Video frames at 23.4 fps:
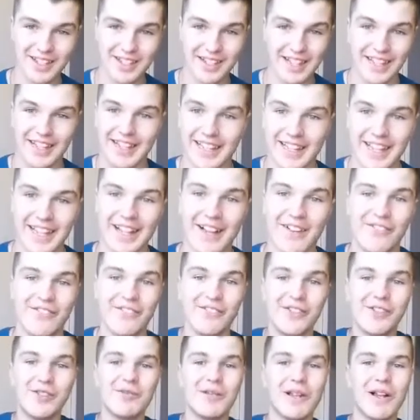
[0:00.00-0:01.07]
Like a
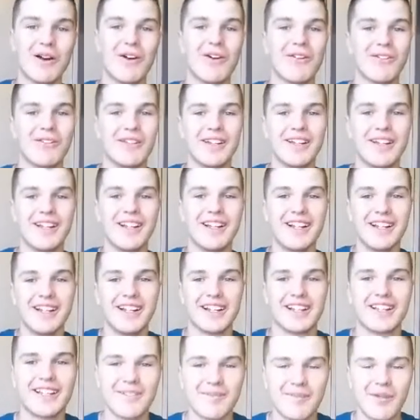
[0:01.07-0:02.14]
full blown,
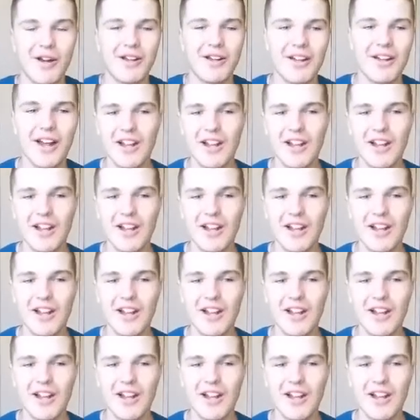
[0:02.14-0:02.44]
like probably